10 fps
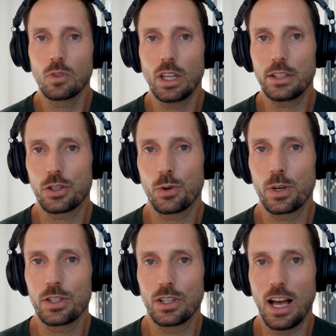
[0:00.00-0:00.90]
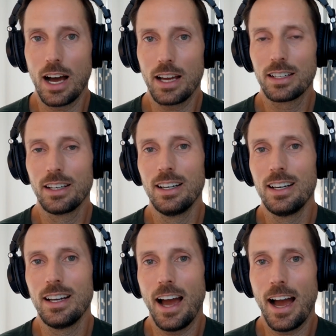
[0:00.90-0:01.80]
That story is a lie.
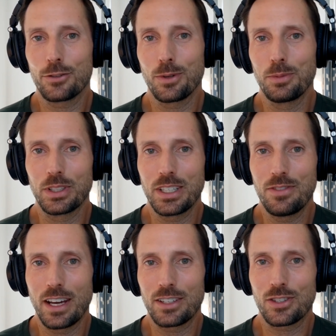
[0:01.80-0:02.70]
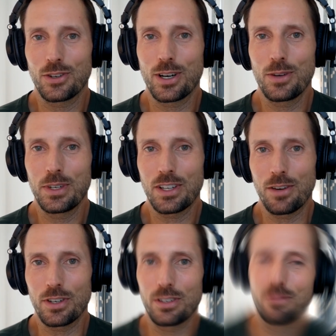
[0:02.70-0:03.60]
As we believe that story, we suffer.